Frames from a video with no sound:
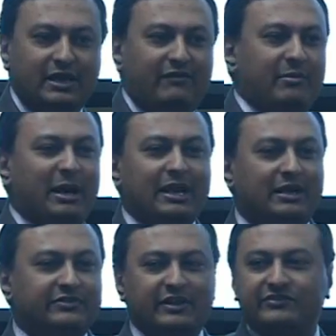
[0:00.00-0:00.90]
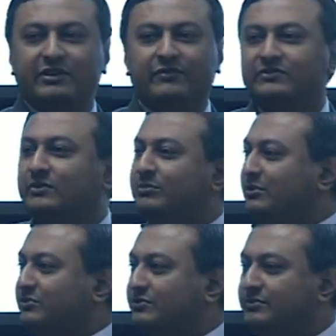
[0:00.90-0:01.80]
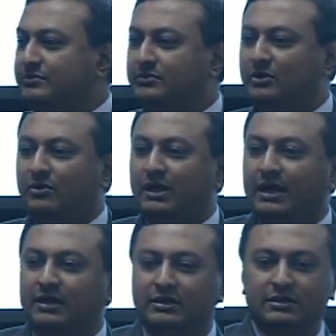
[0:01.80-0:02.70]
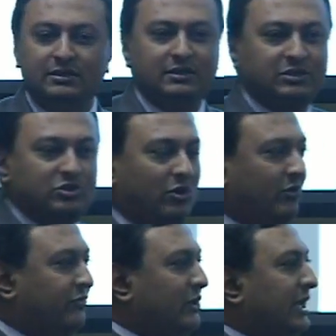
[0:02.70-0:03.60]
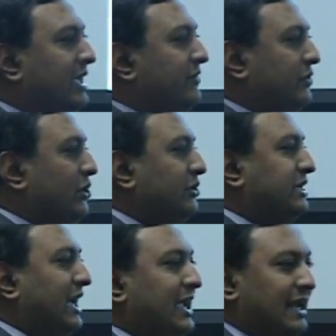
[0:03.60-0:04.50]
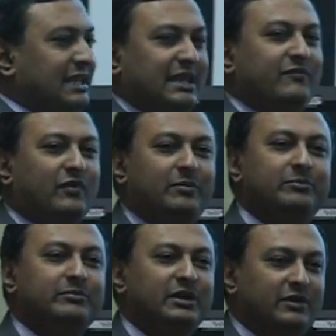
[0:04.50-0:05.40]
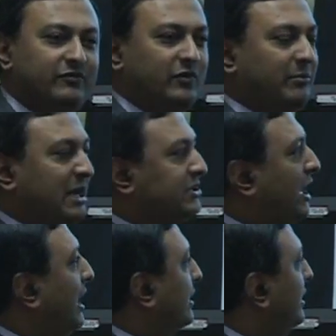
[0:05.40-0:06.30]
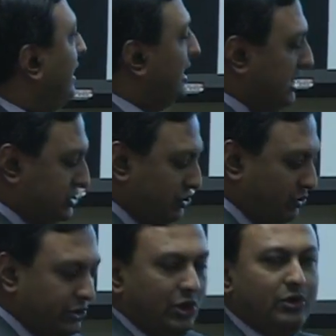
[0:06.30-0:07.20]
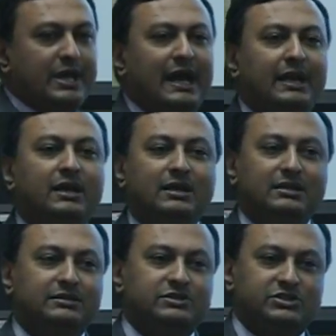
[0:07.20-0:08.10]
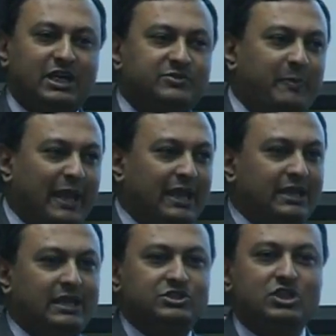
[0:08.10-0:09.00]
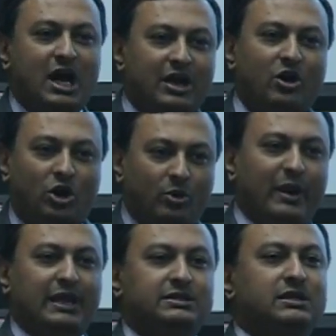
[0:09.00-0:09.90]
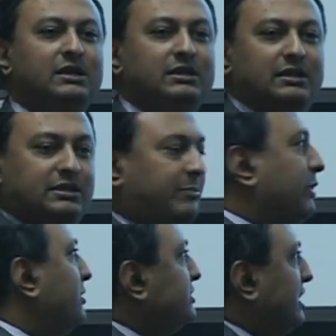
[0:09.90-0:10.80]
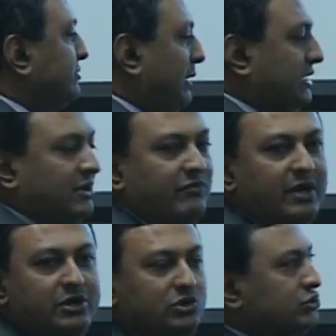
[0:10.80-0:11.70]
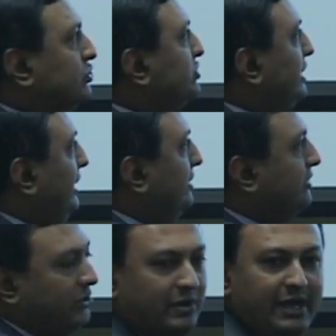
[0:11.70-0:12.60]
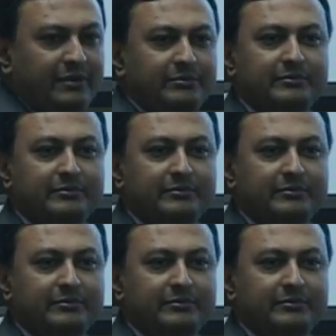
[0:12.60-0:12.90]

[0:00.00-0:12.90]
Everybody else gets different symptoms. Okay? So hopefully, if you don't take anything from my talk, at least you will know that chest pain is not always the typical chest pain that we are used to seeing. Okay?